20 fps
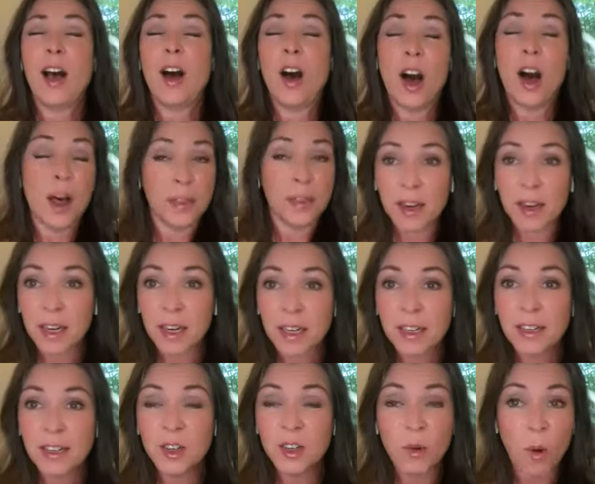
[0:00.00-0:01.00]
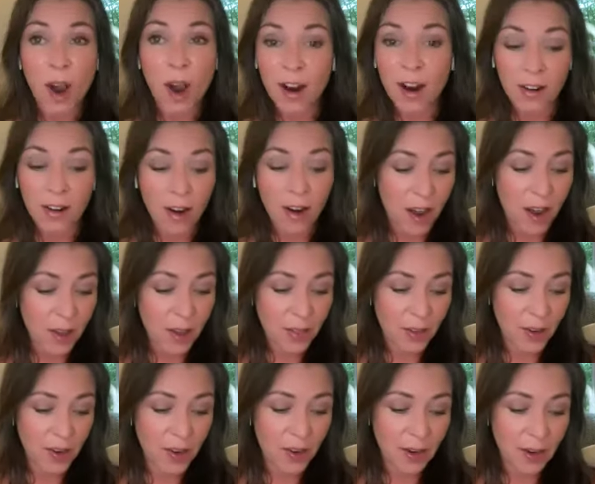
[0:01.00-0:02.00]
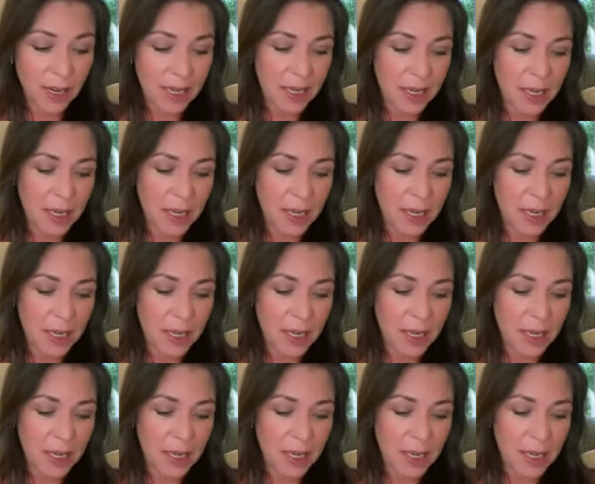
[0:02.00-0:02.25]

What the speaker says: author, noir author,